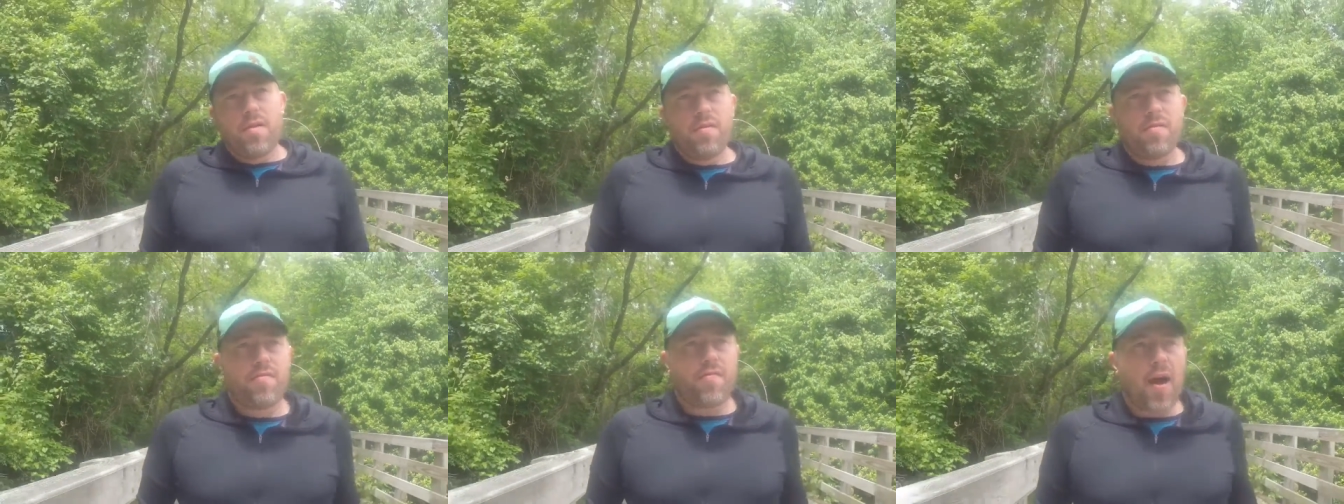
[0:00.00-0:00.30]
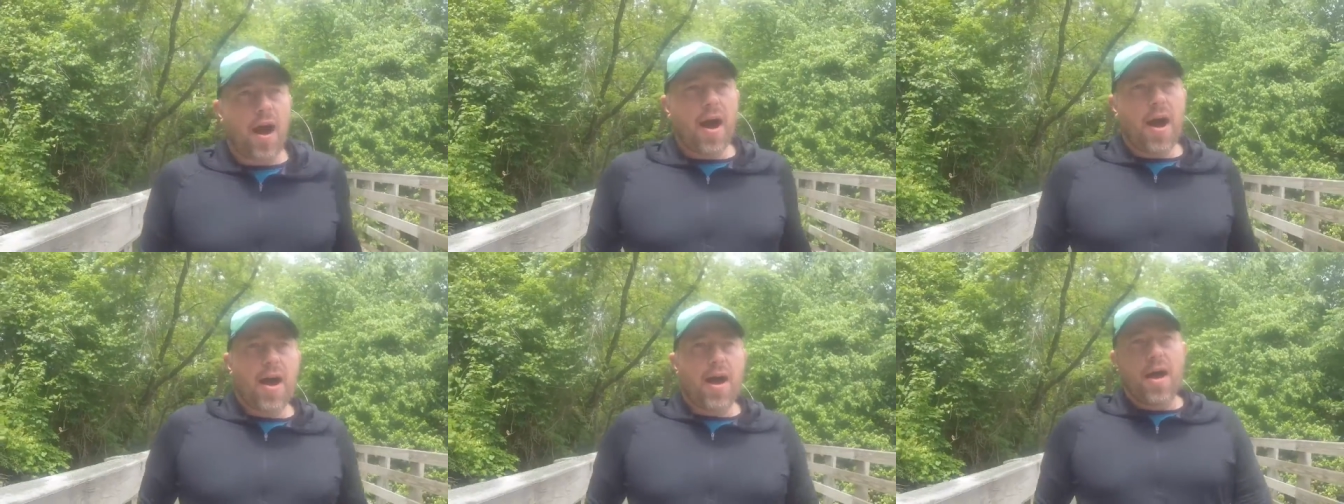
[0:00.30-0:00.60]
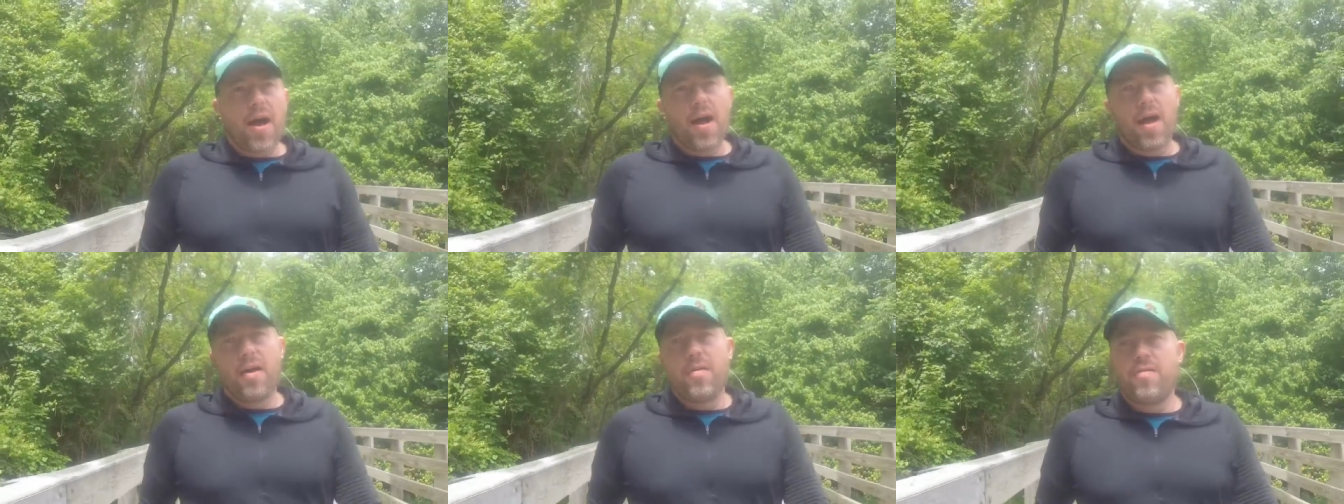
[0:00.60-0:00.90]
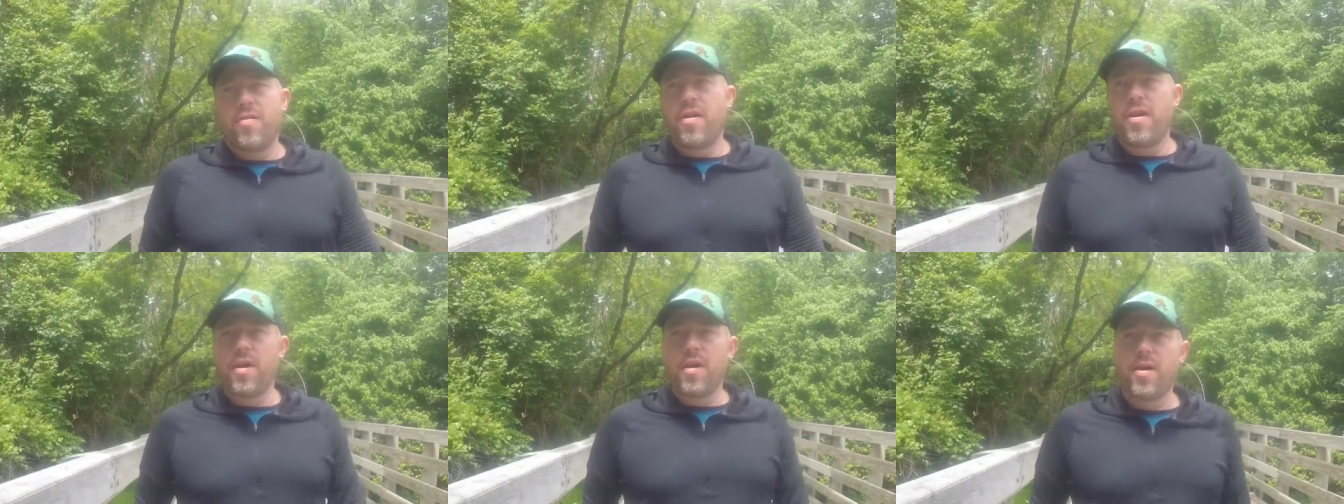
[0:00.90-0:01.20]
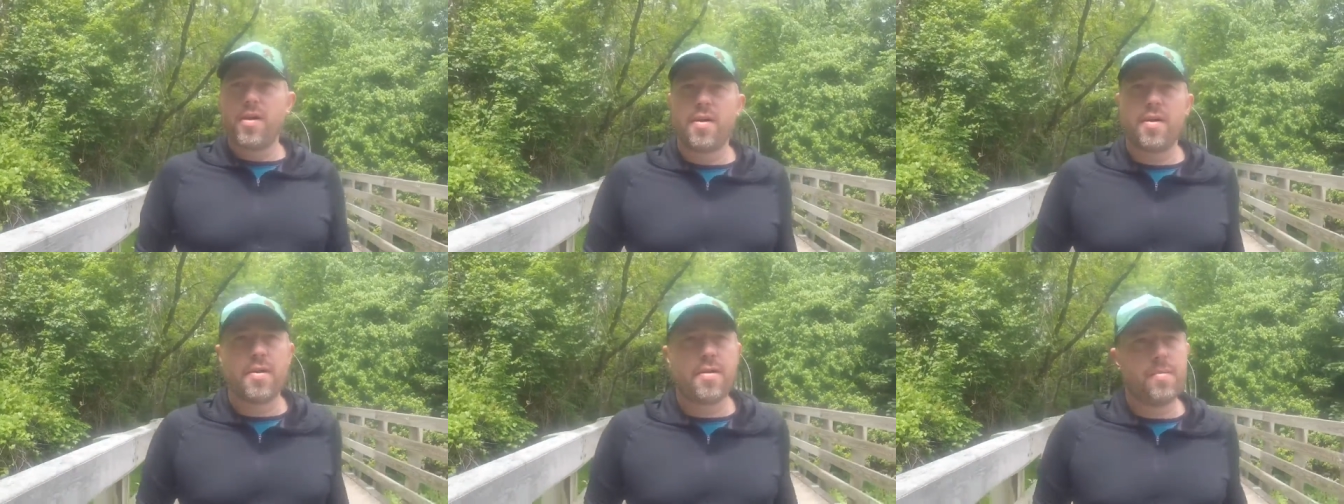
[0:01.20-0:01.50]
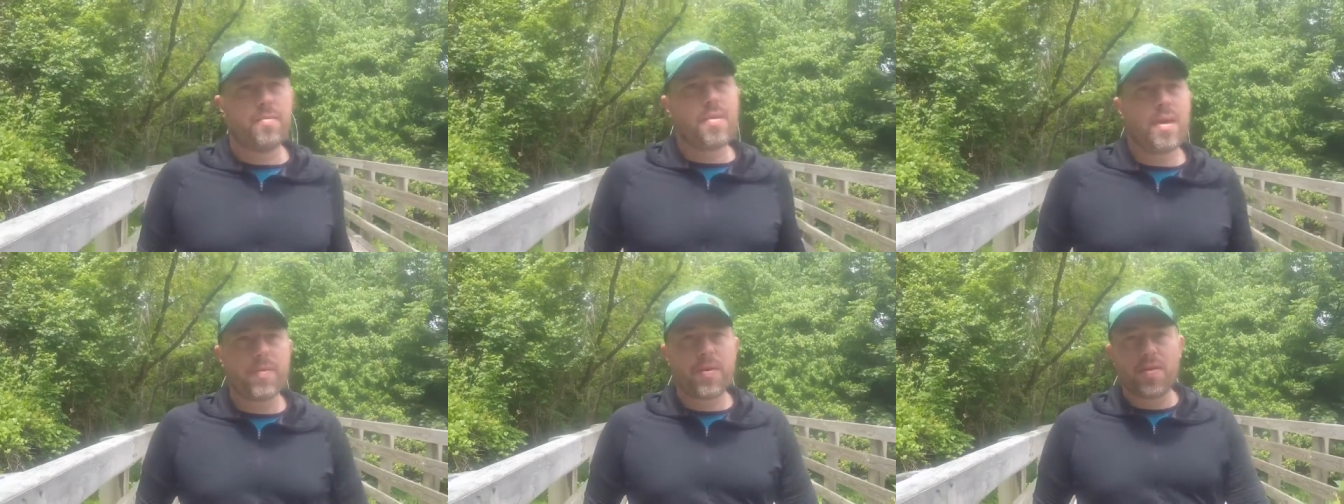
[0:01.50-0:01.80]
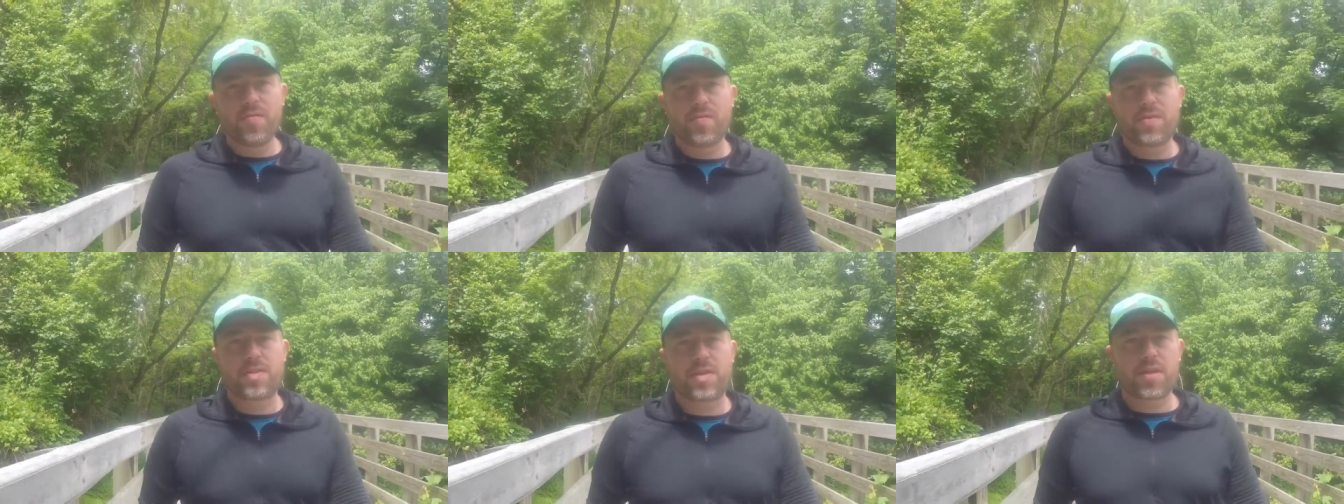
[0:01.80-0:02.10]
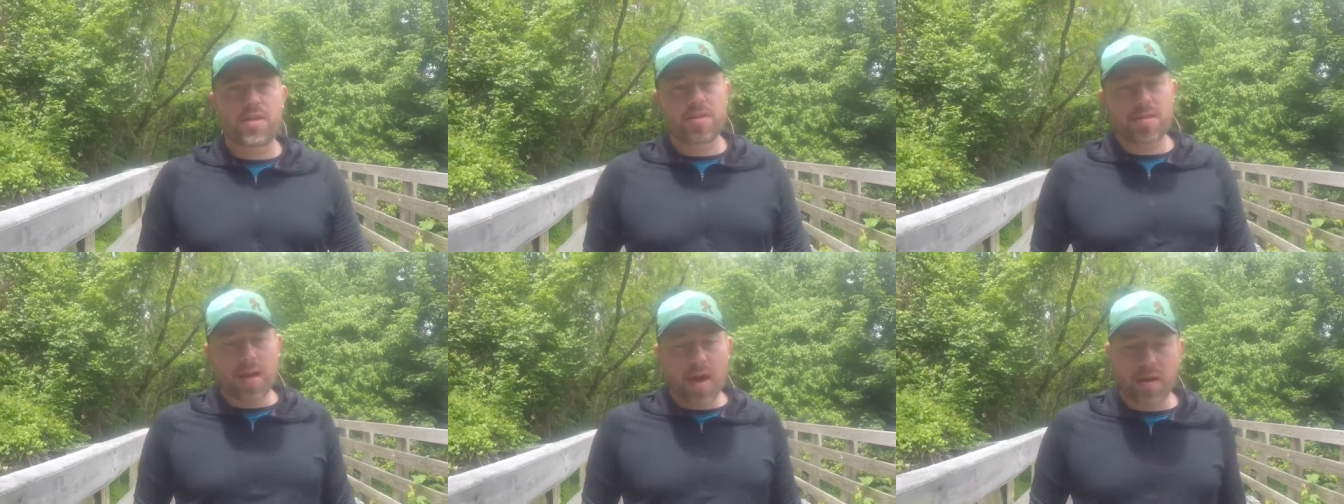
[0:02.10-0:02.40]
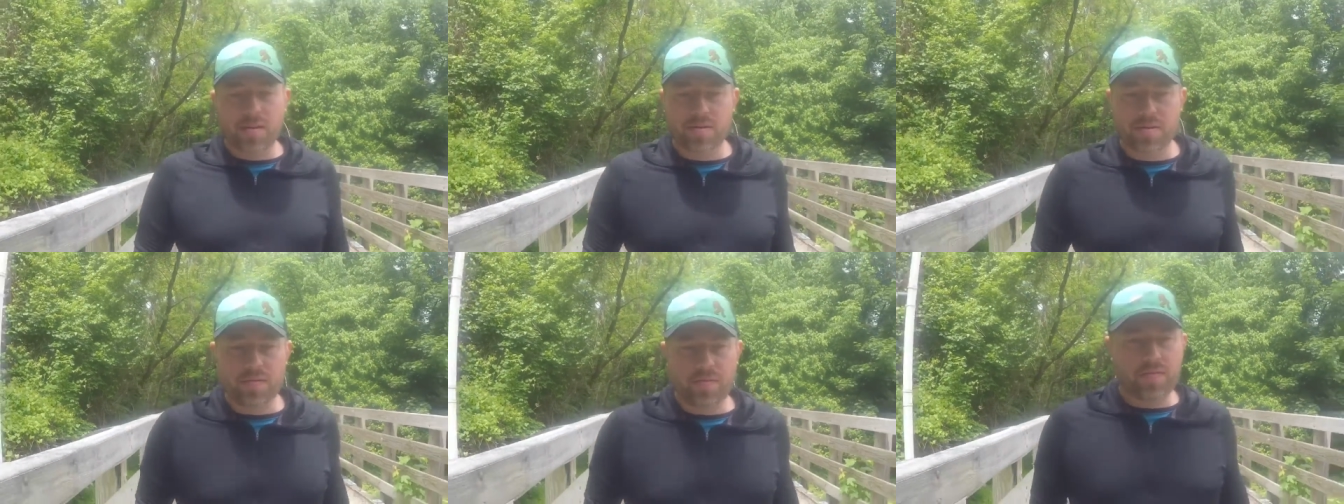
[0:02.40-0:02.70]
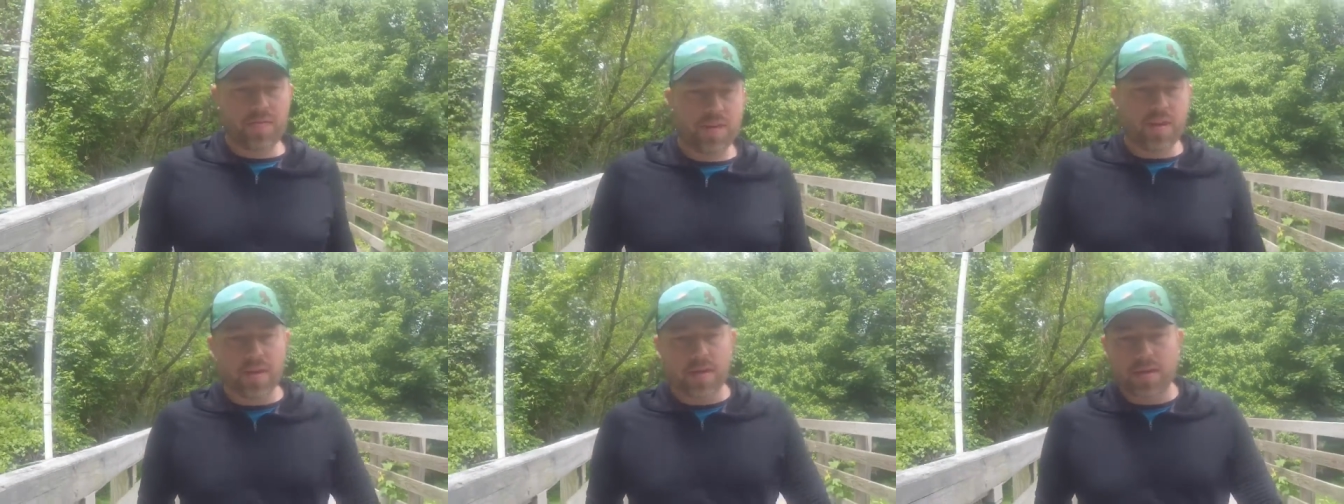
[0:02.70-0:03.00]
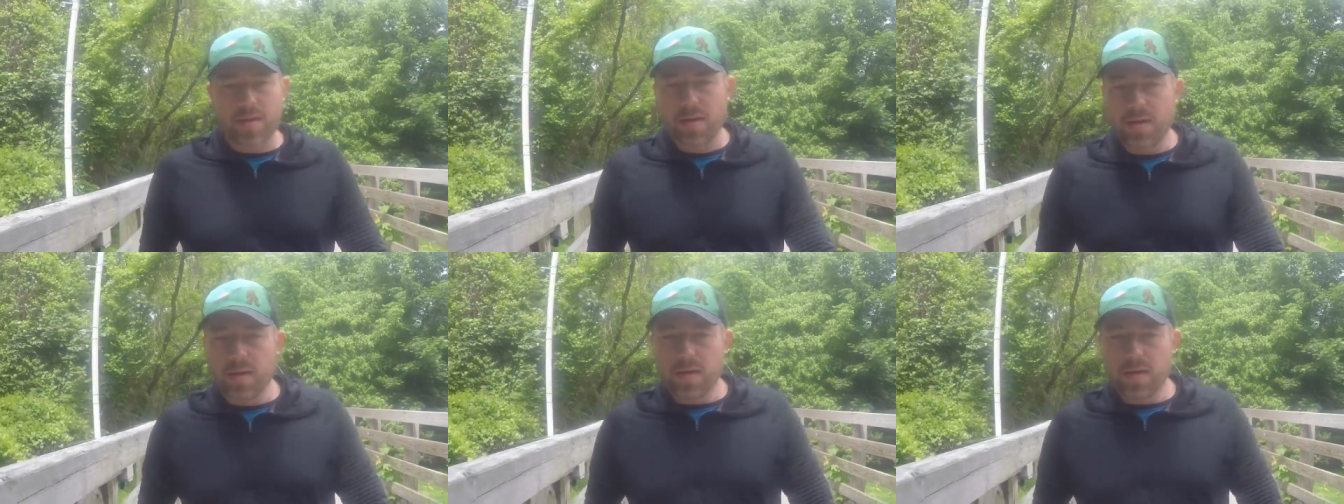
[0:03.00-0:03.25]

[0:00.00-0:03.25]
5, maybe even 6,000 feet.